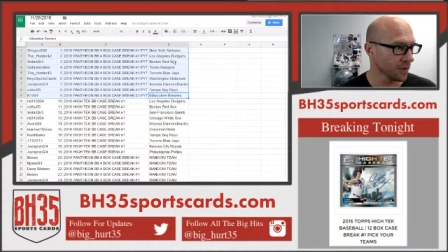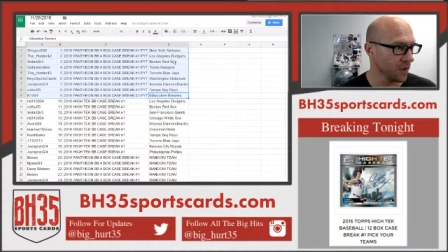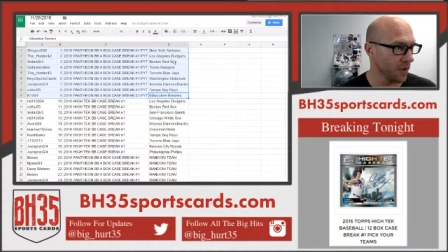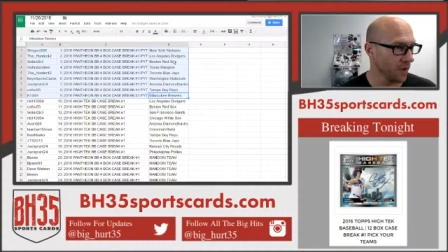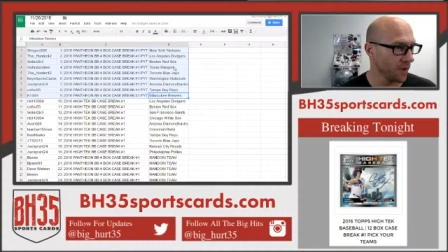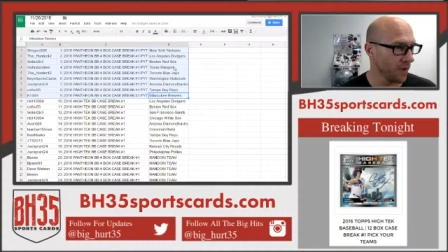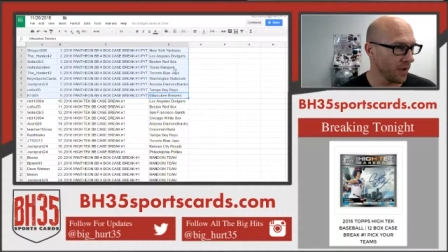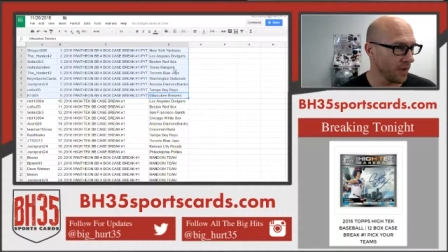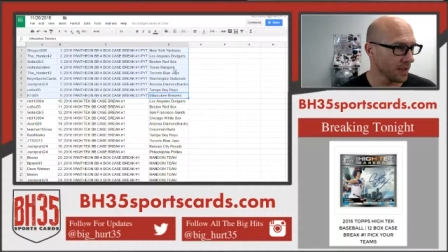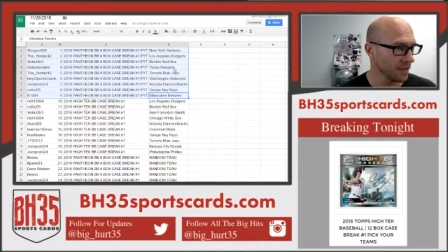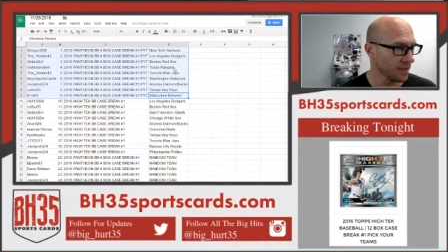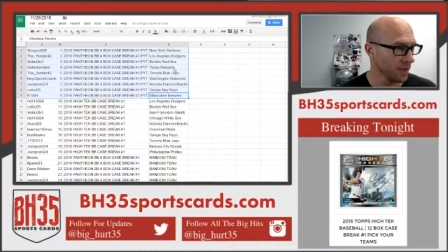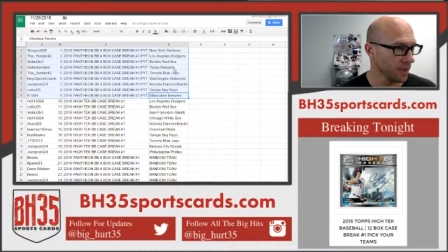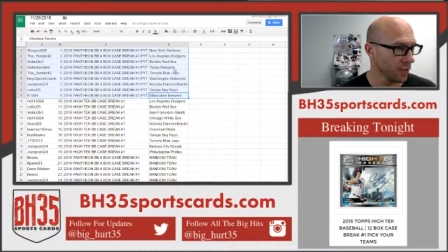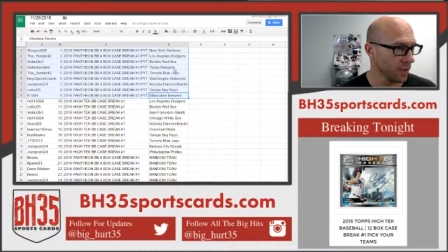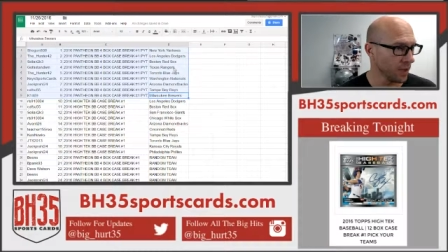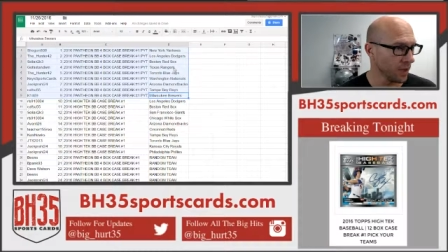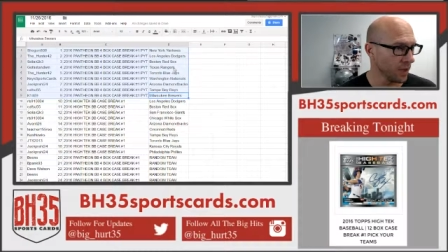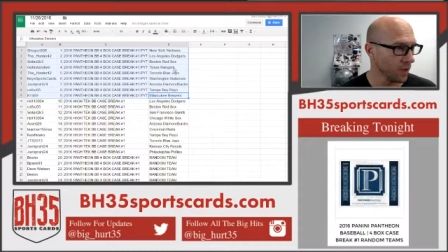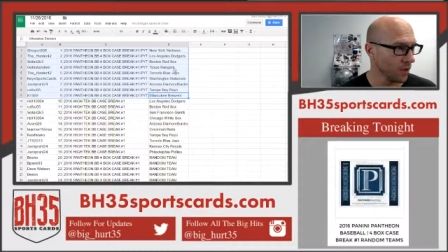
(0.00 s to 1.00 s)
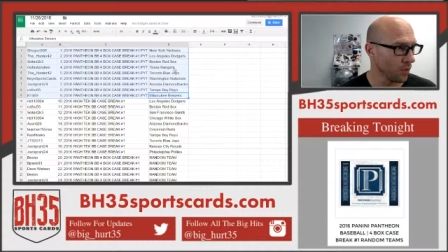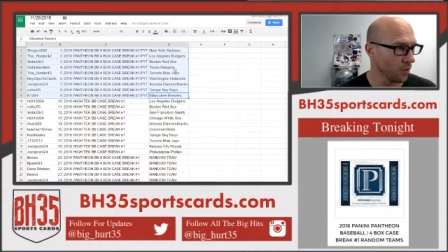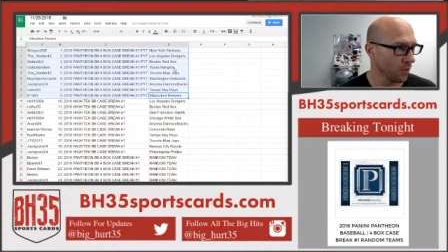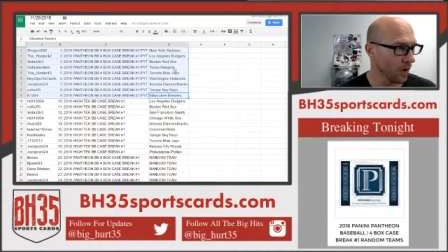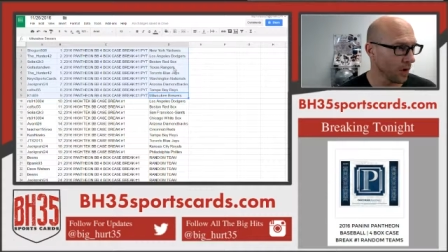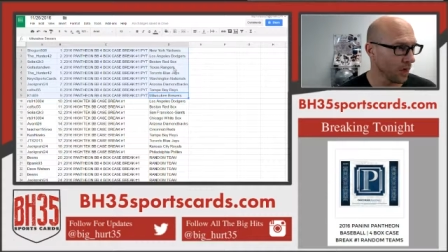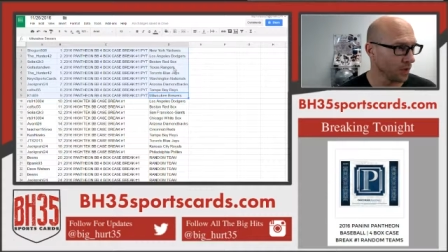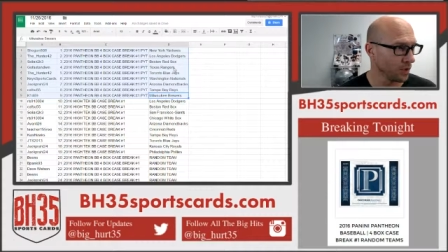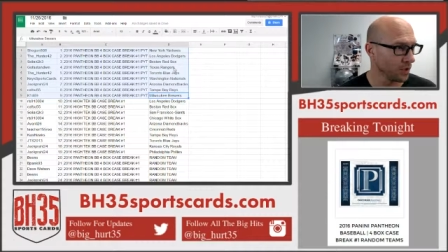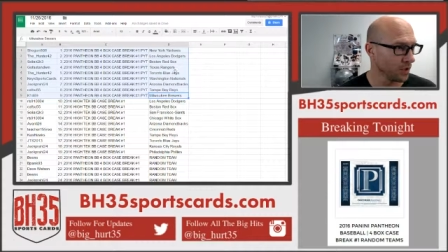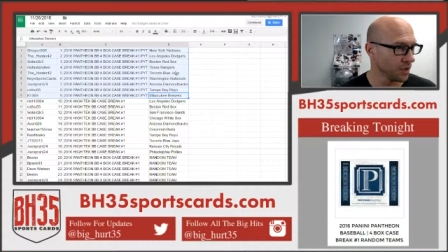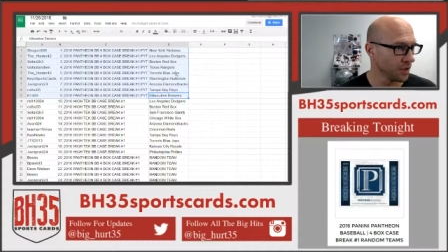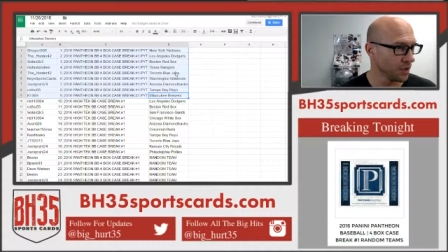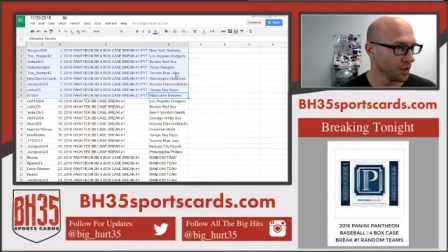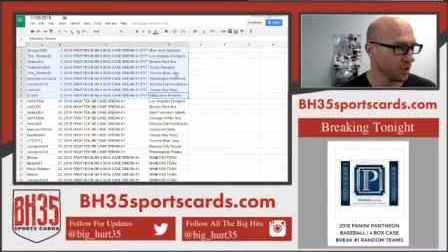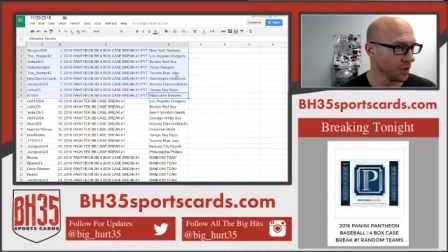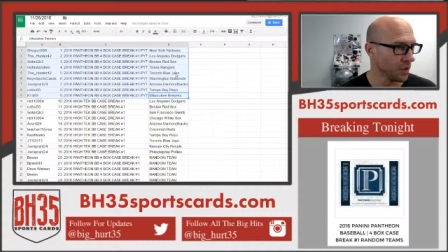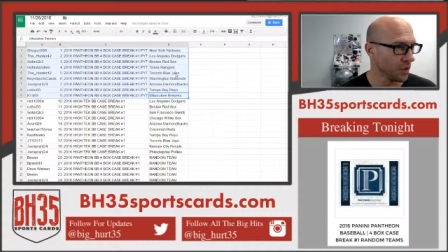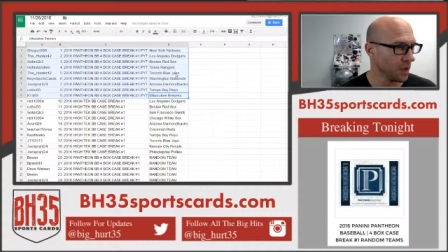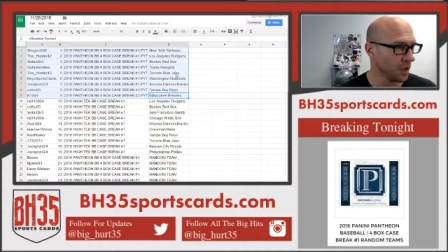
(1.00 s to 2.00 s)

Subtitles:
Go Fast and Win, the Rangers.